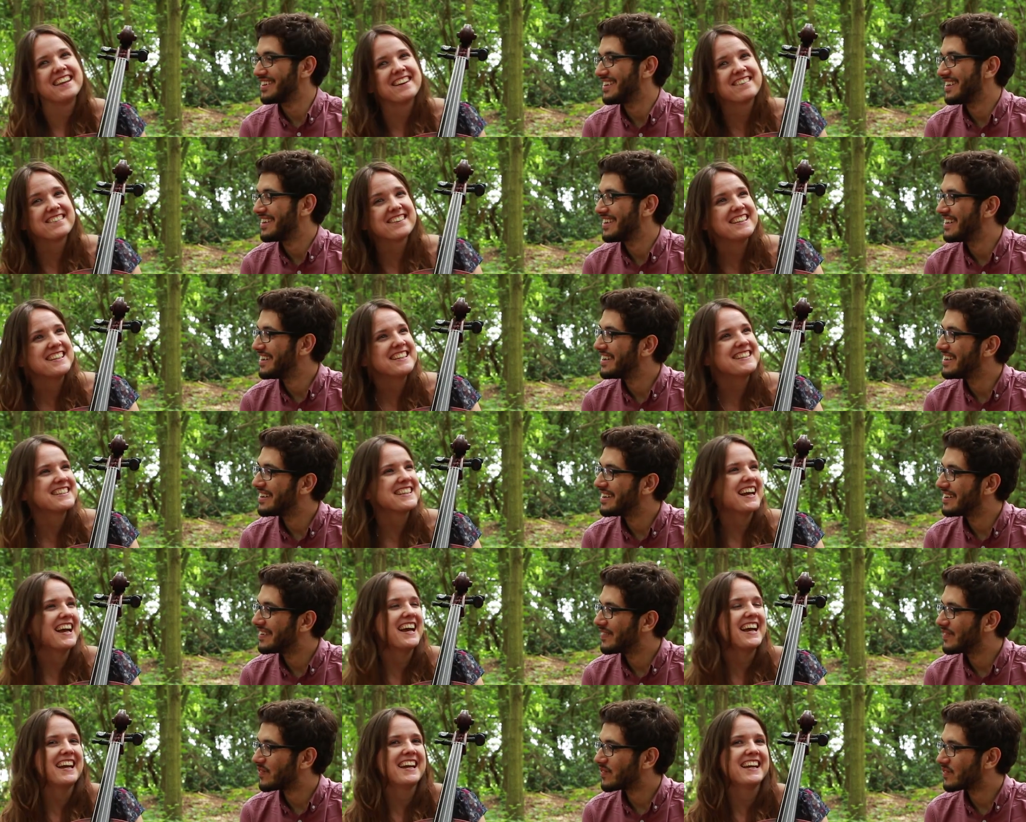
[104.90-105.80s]
Speaker 1: there is
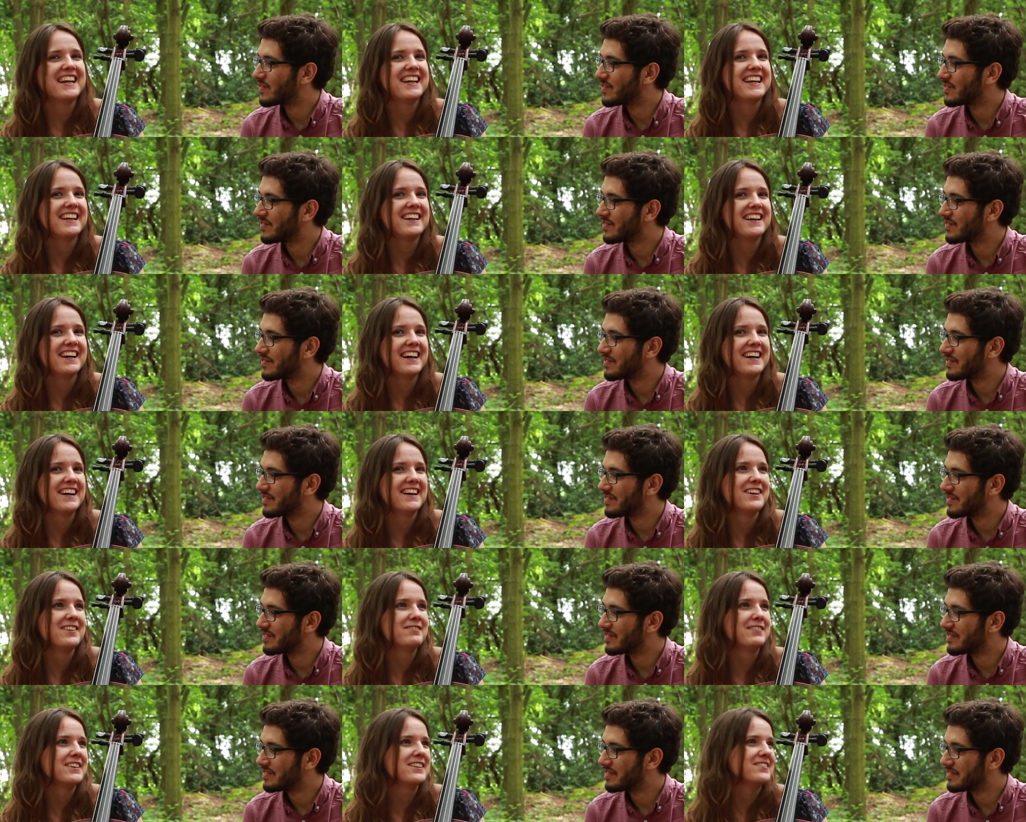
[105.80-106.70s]
a,
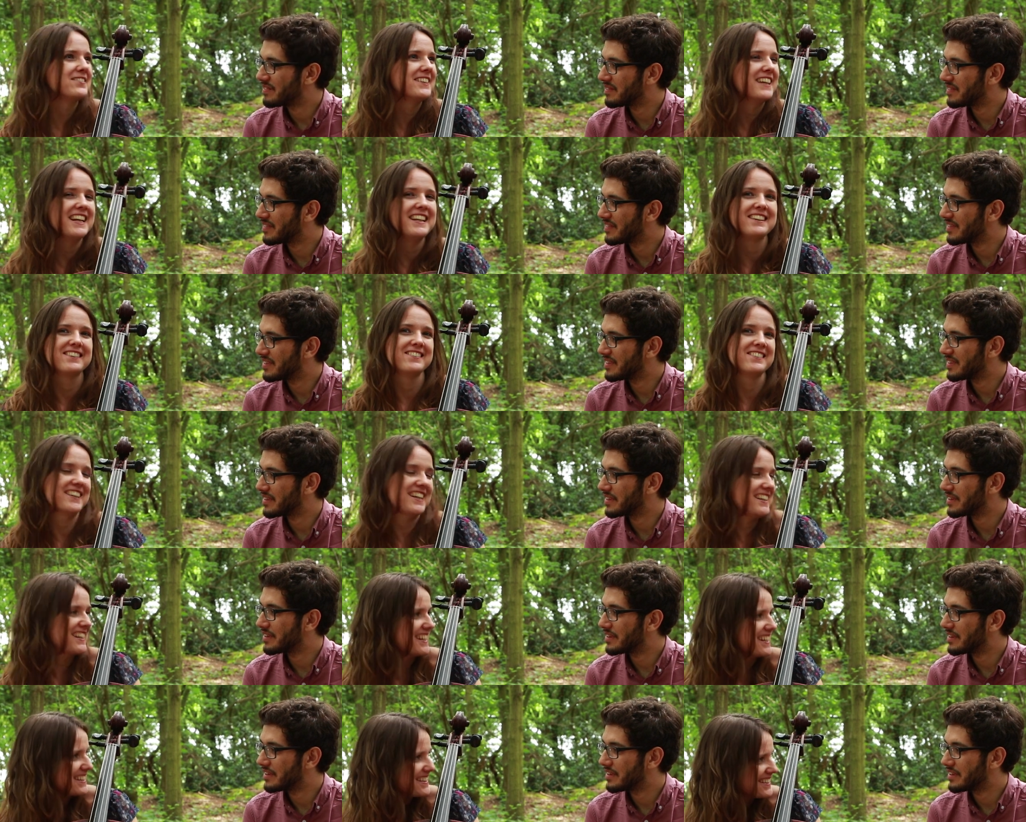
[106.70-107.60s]
a, wonderful lady called
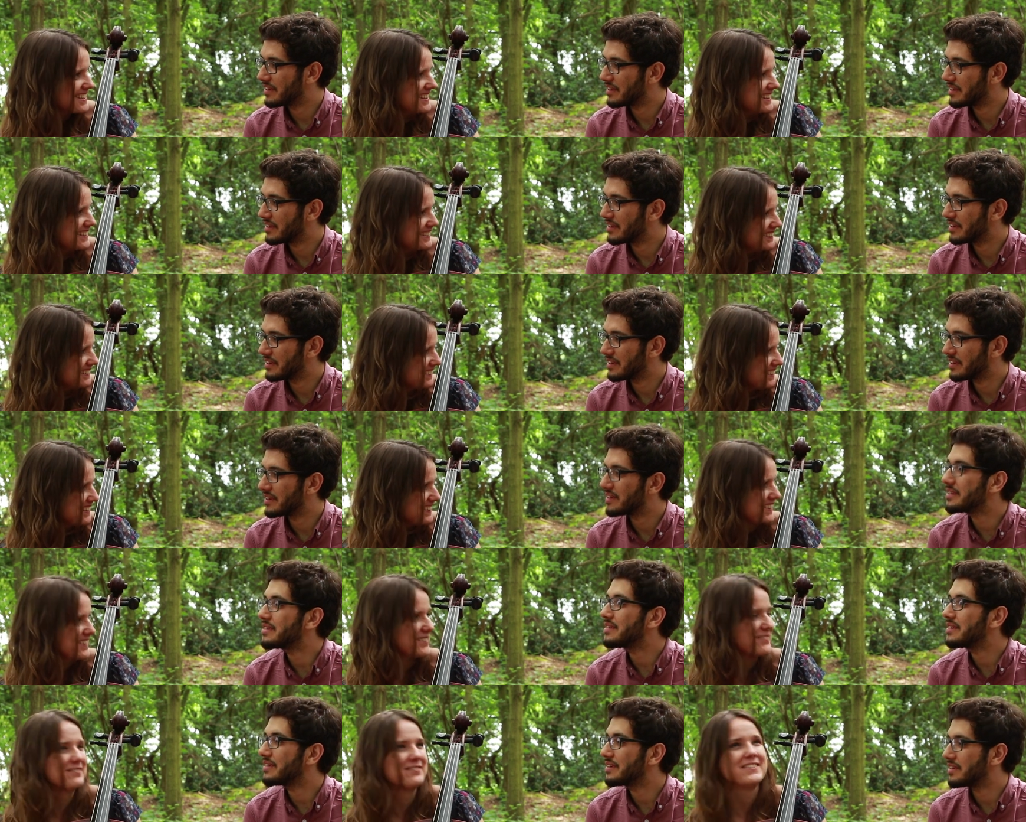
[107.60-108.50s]
Agnieszka
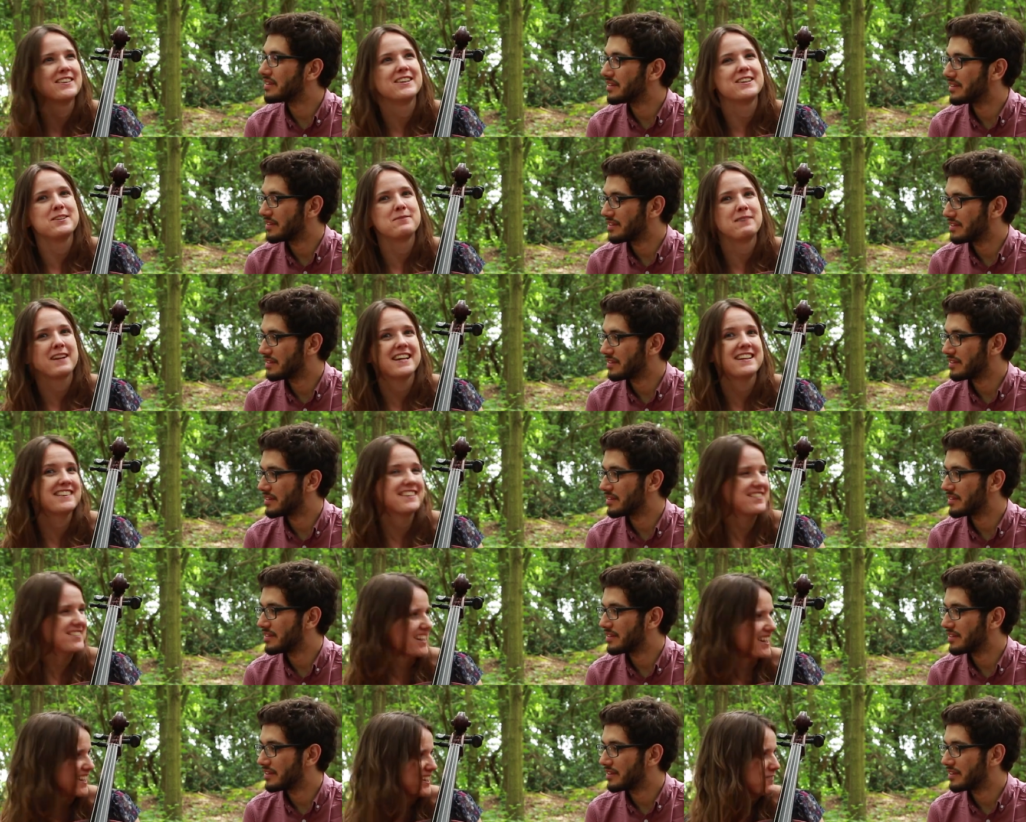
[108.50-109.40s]
um, who plays
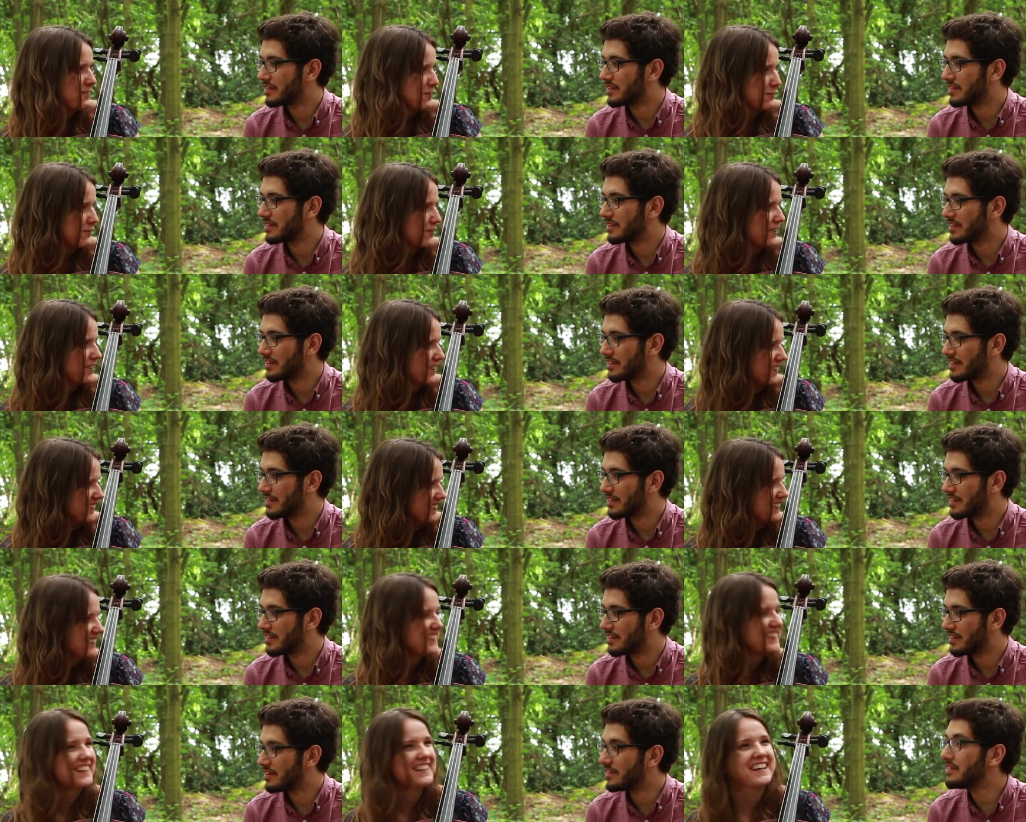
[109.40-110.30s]
the cello with
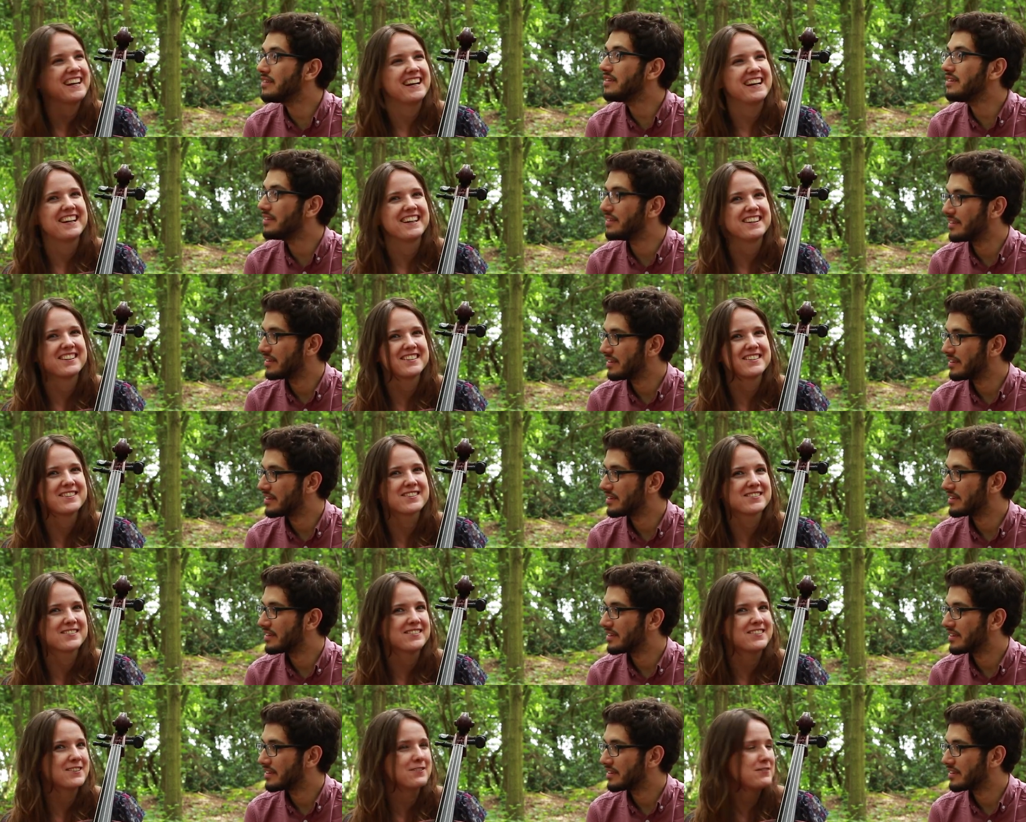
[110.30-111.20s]
Forró, mm. and I
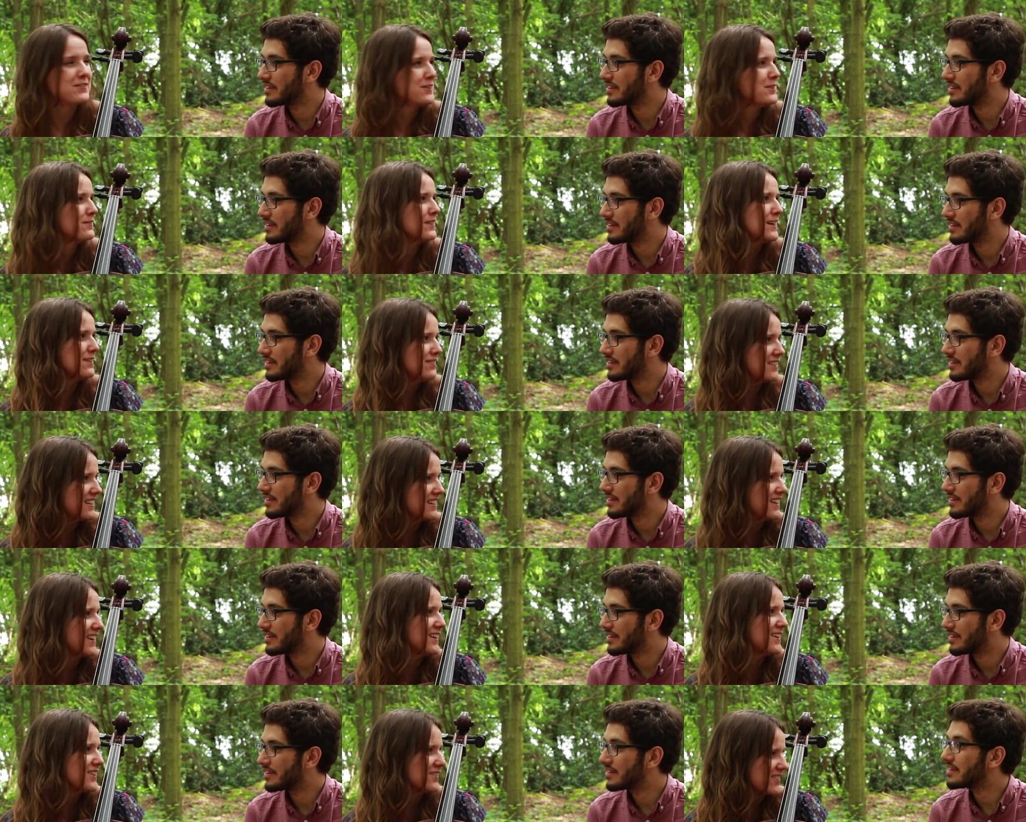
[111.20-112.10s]
saw a few of her
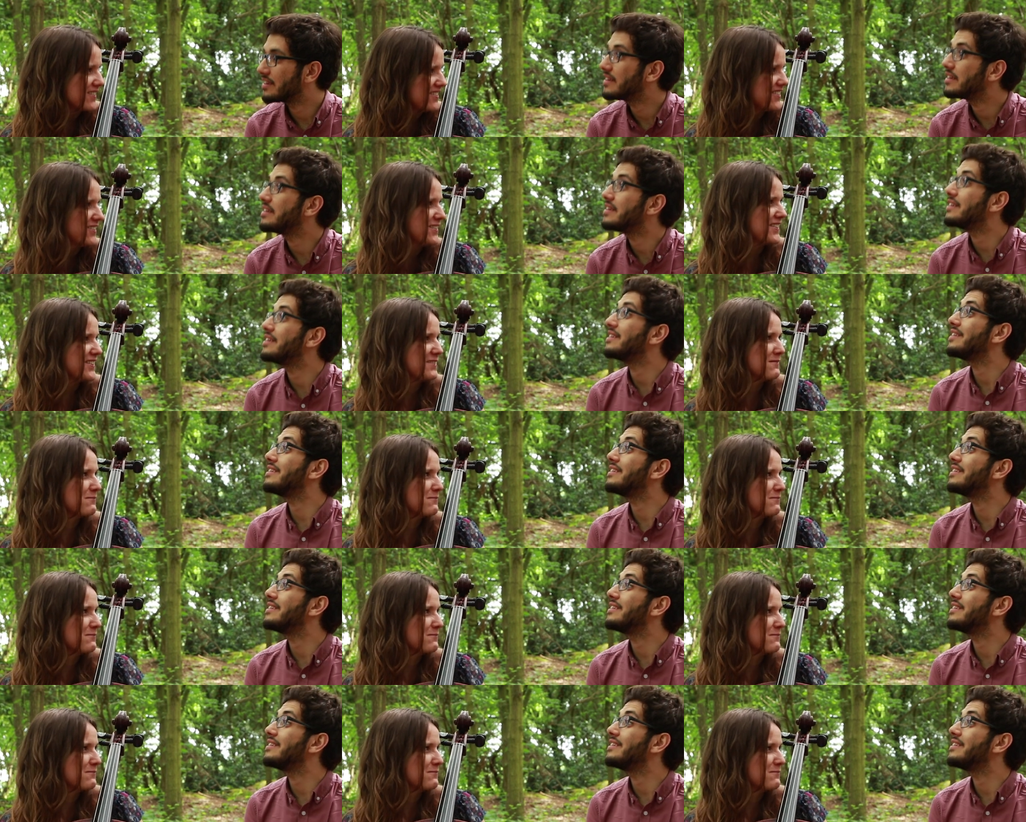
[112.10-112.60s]
videos when she was